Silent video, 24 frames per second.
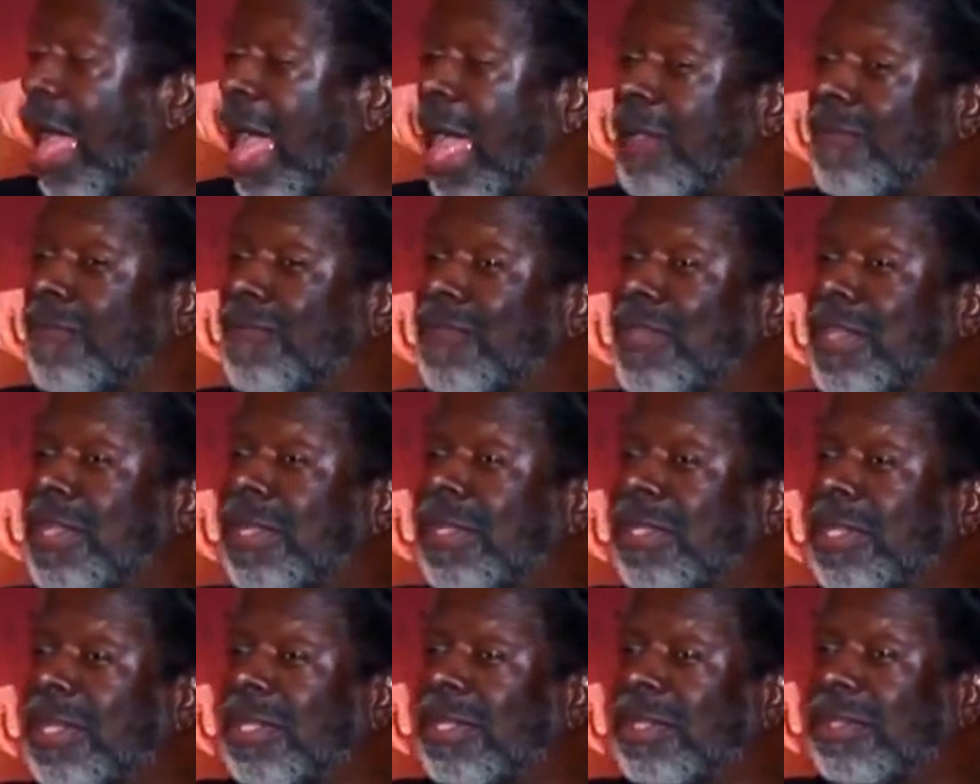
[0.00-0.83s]
I feel
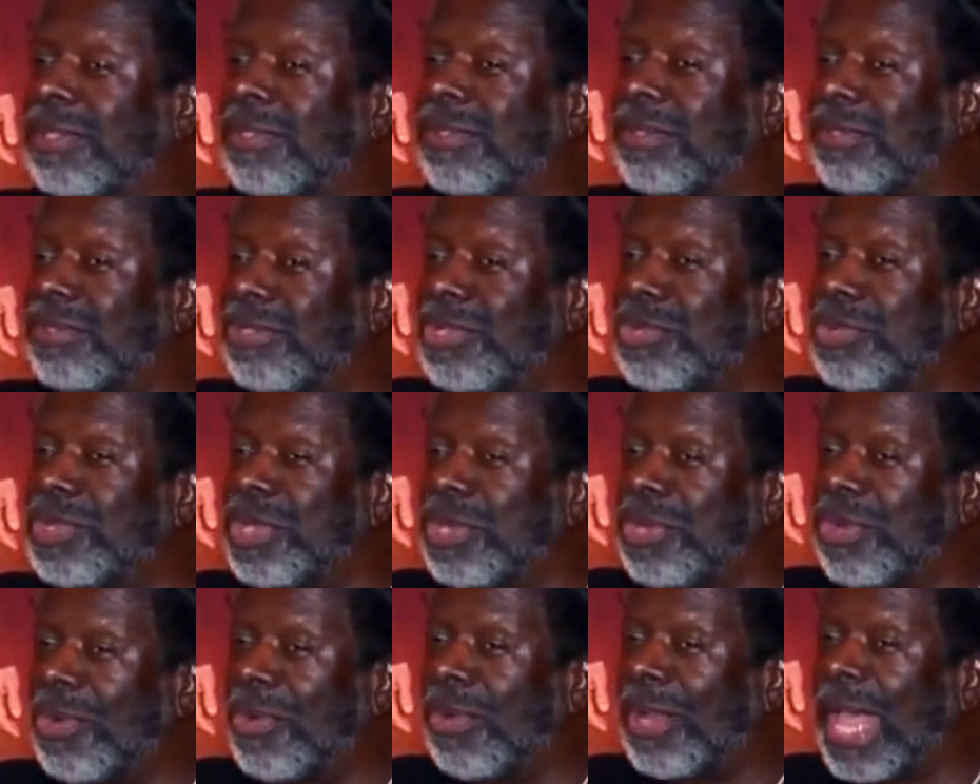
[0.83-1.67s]
little
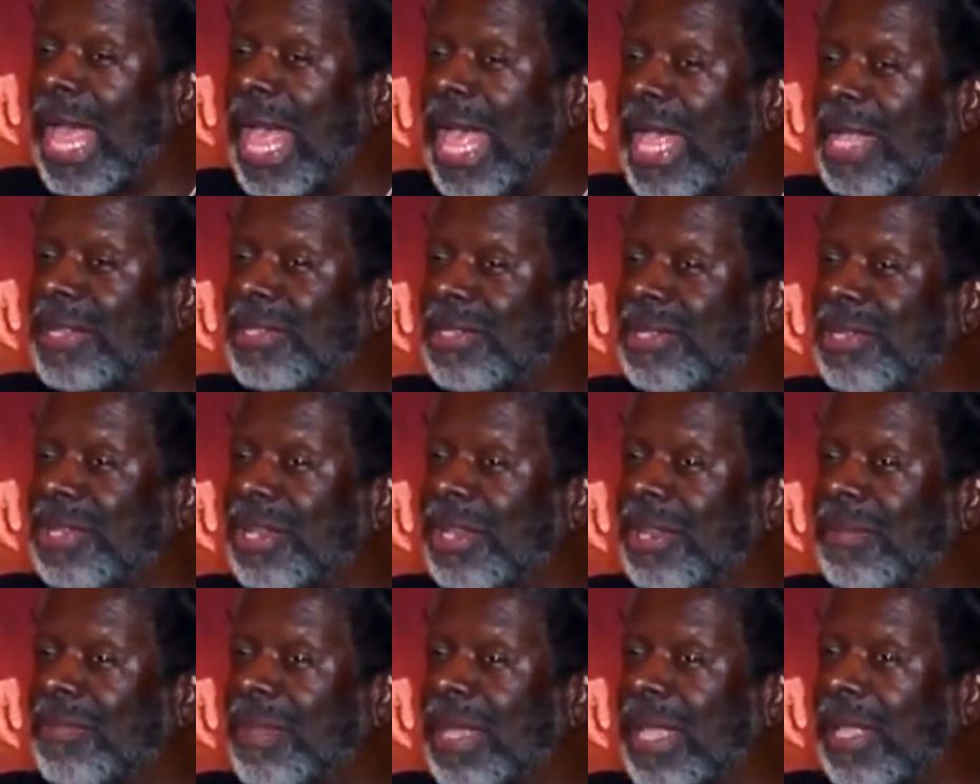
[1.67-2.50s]
2-year-old eyes looking
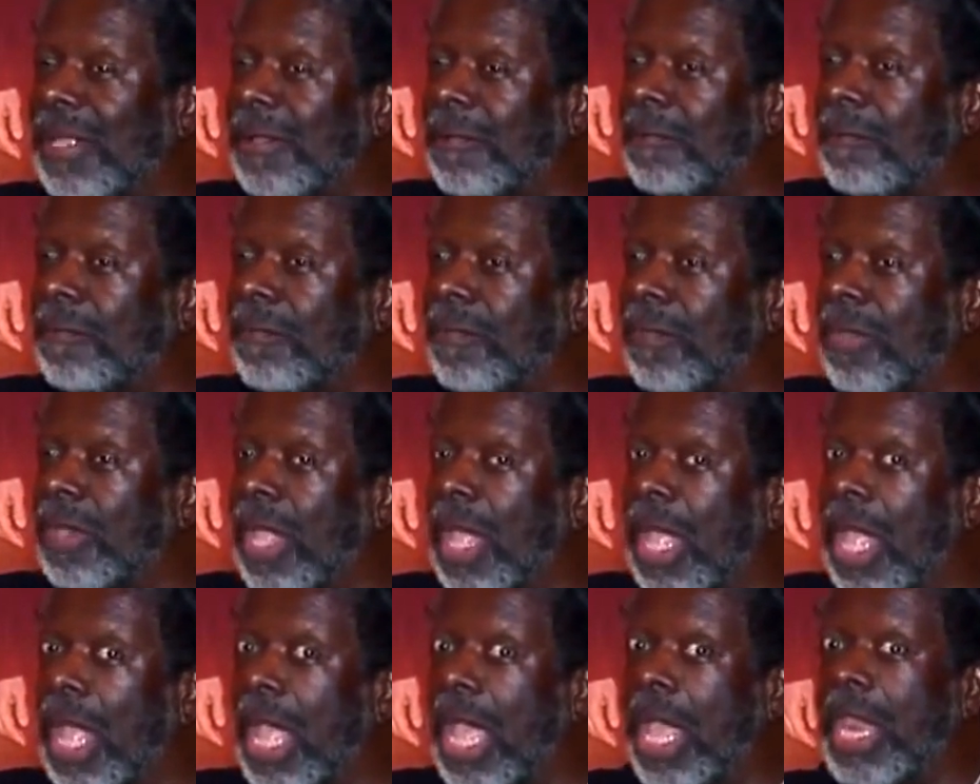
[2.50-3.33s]
at me.
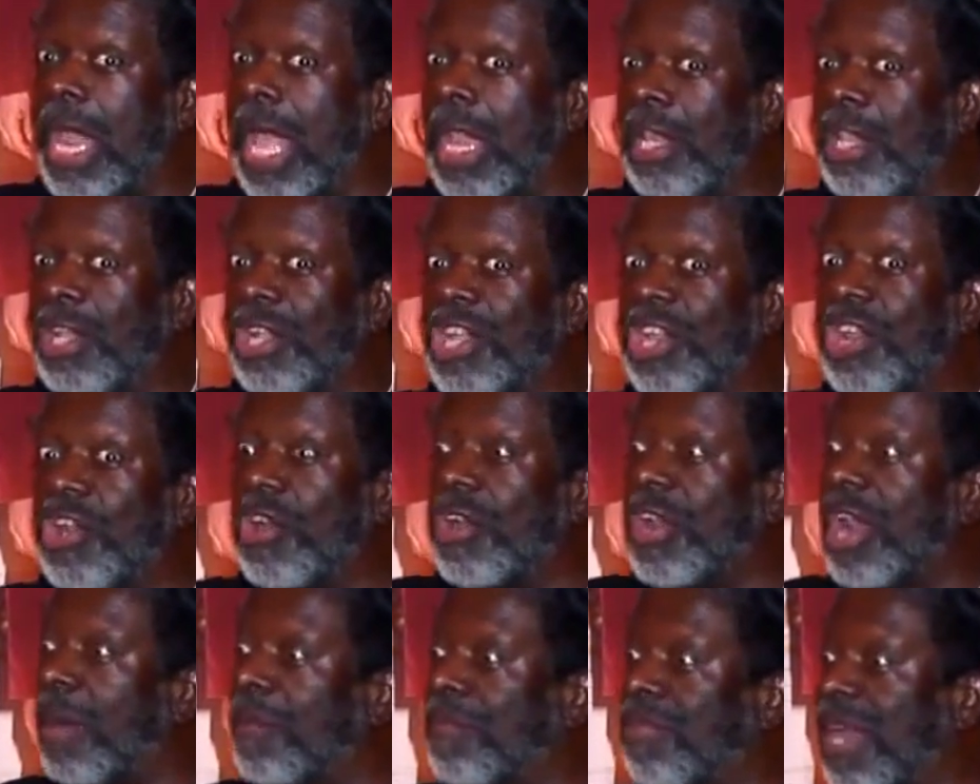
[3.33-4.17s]
And I look at her
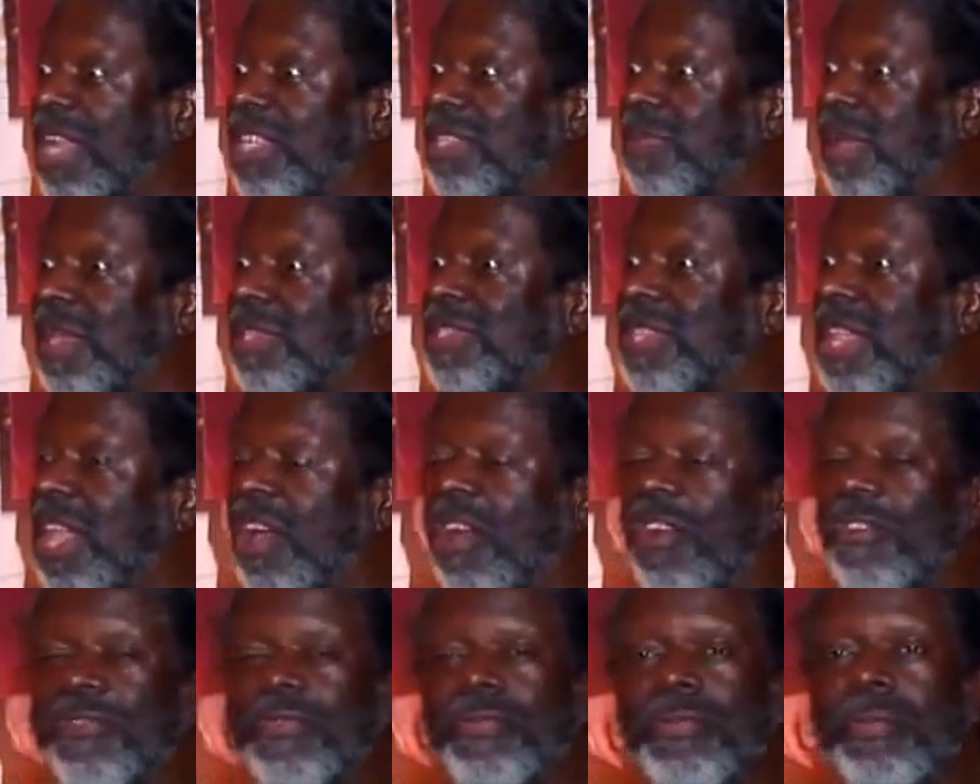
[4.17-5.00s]
and I brace
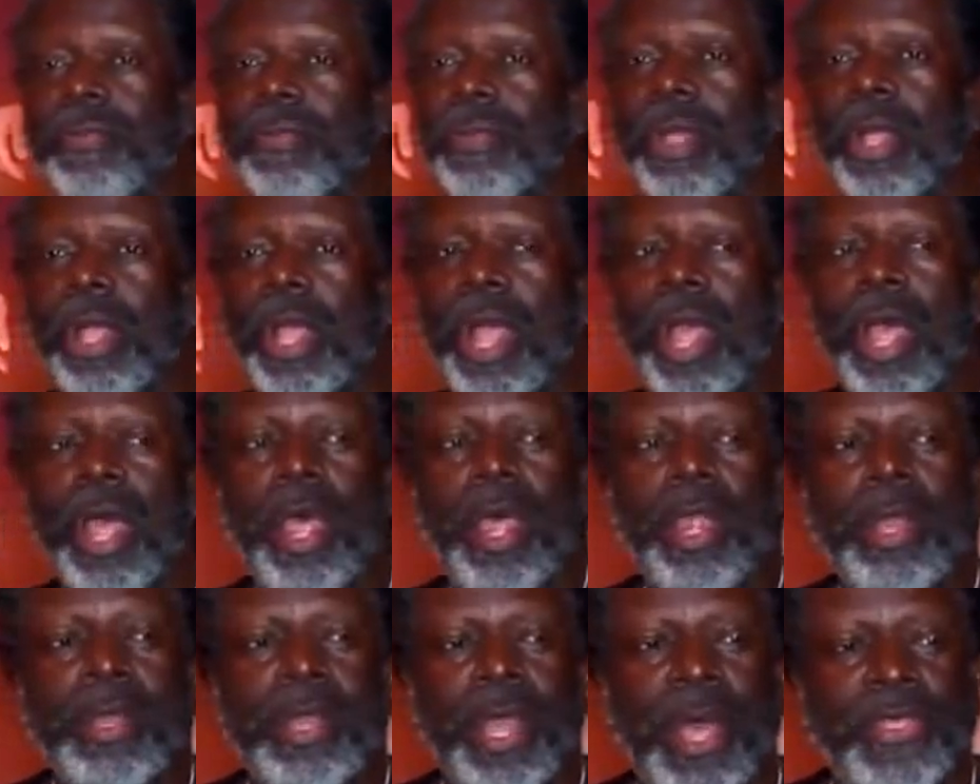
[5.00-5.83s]
myself.
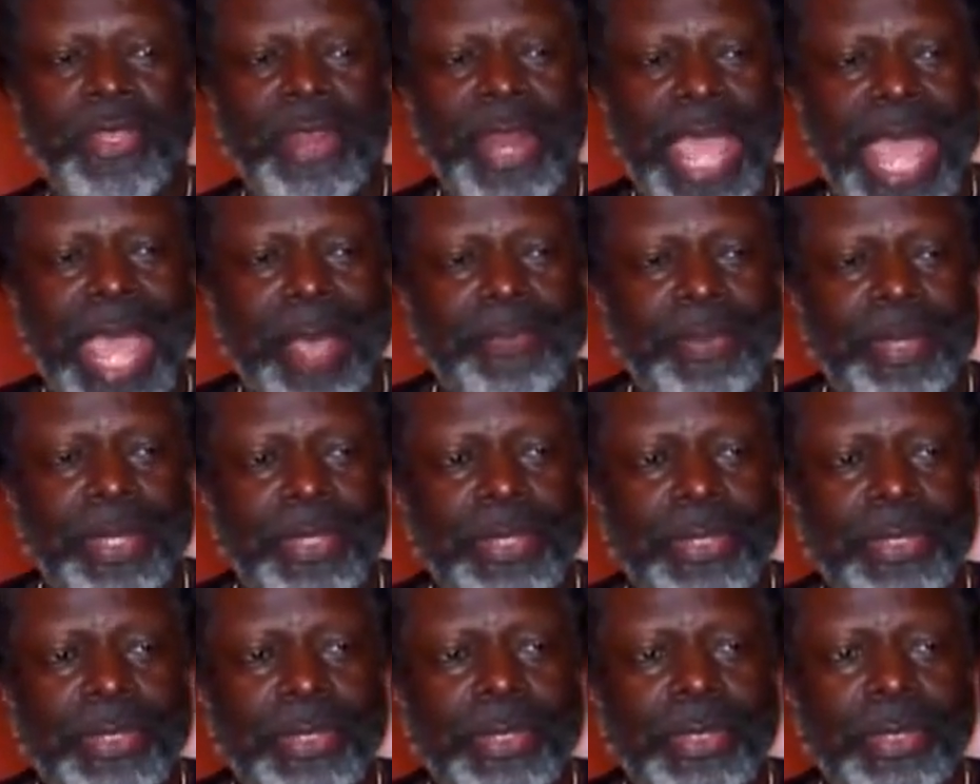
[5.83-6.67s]
Nothing
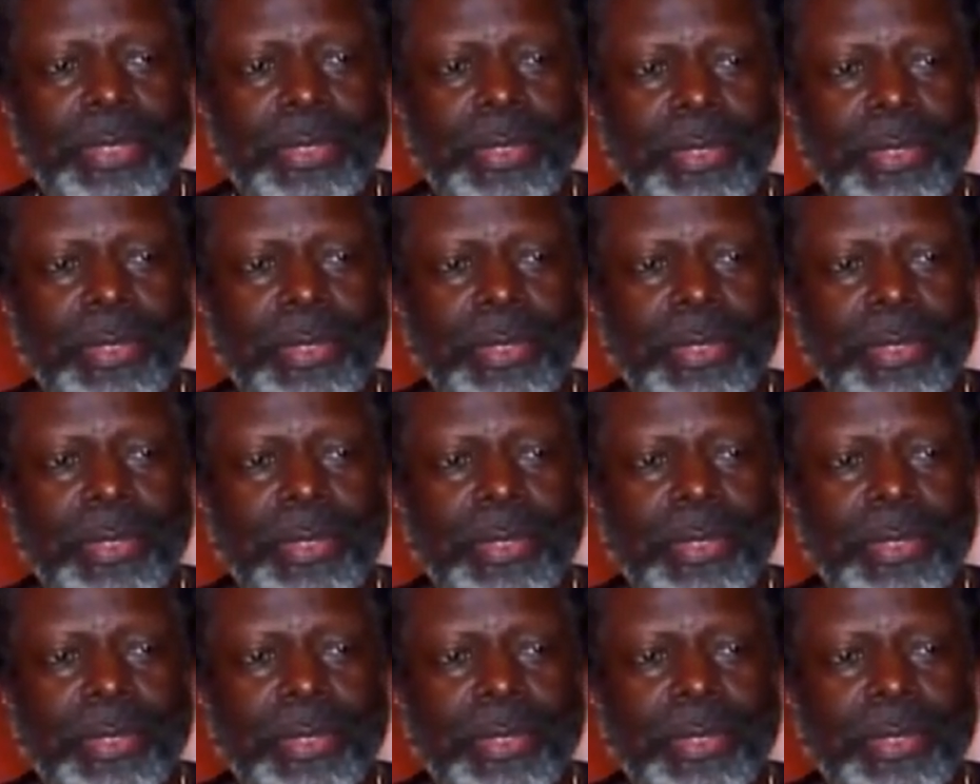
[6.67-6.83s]
happens.